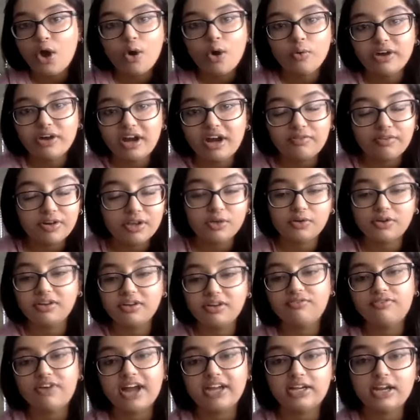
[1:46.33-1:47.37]
whatever you
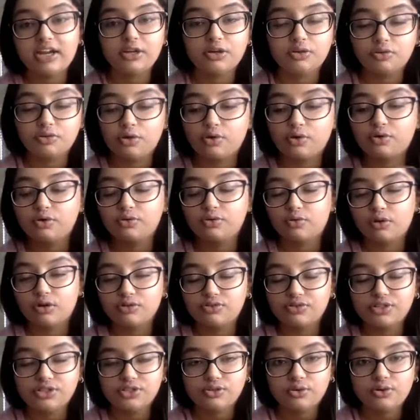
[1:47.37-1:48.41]
can find at your local
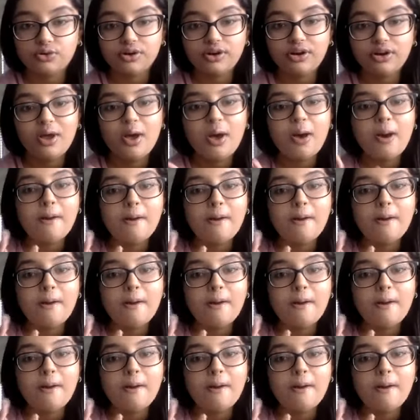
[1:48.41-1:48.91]
grocery store.